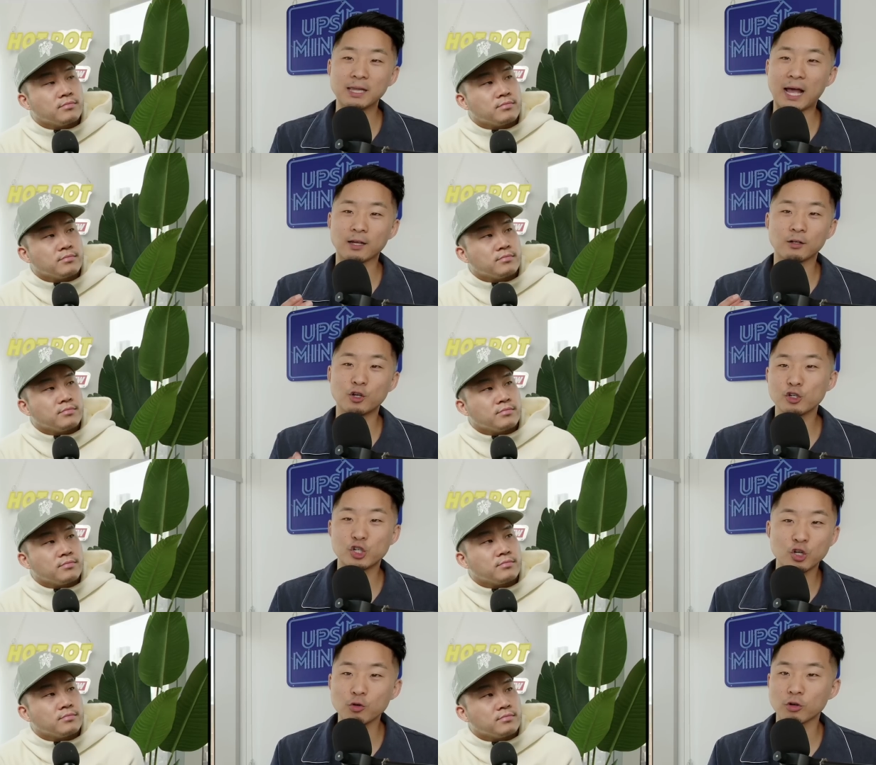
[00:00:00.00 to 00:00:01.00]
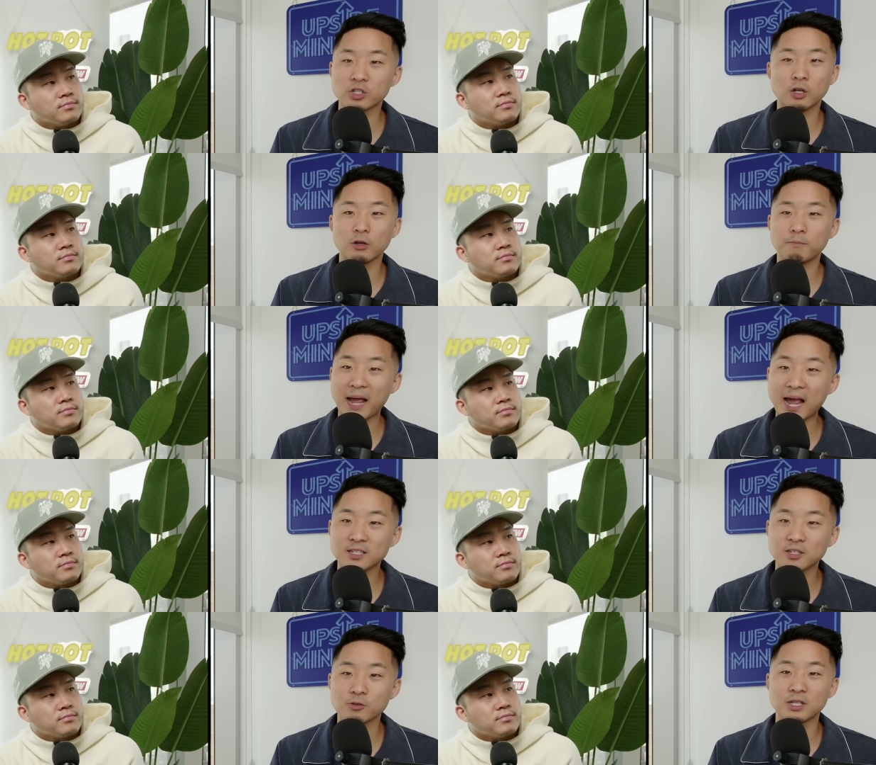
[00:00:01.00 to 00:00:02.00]
Speaker 1: like good shooters and good
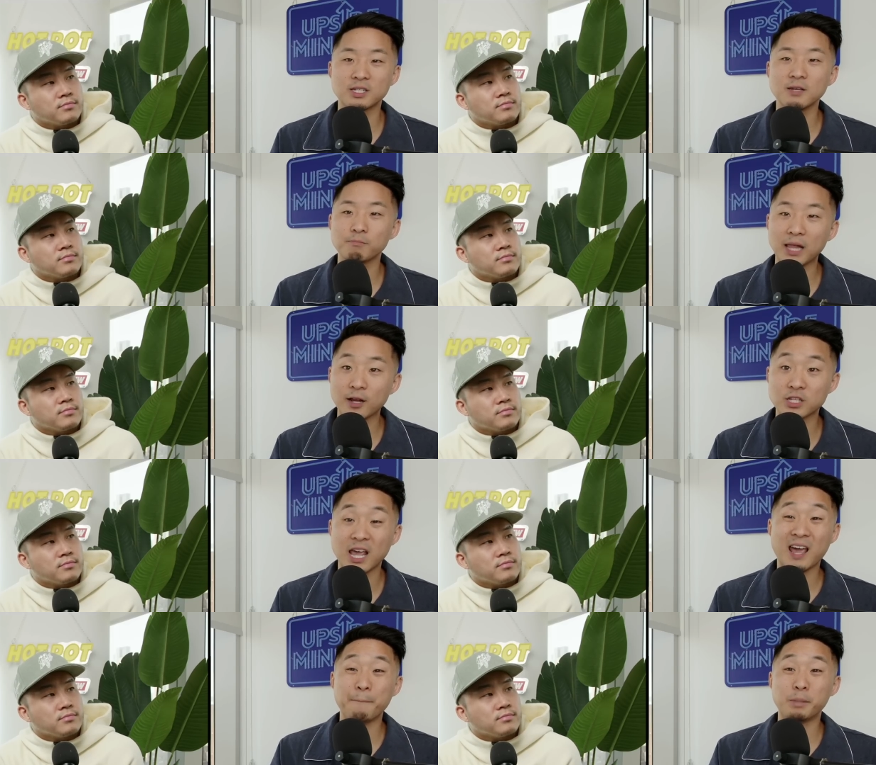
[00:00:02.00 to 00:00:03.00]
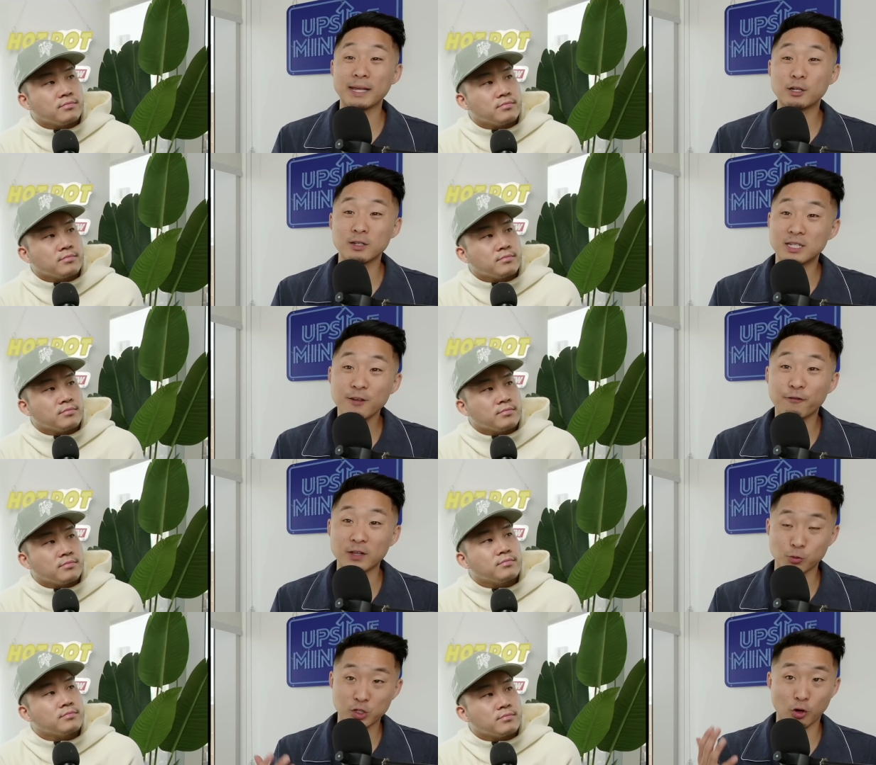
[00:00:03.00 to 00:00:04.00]
passers and team players and play good
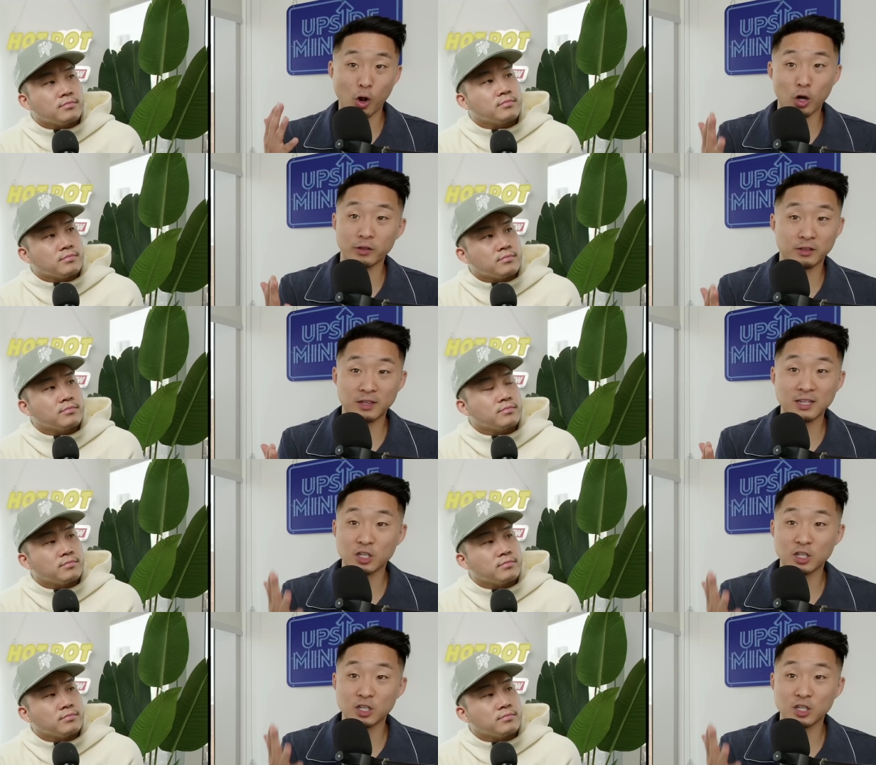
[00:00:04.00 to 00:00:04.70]
defense, which are all the things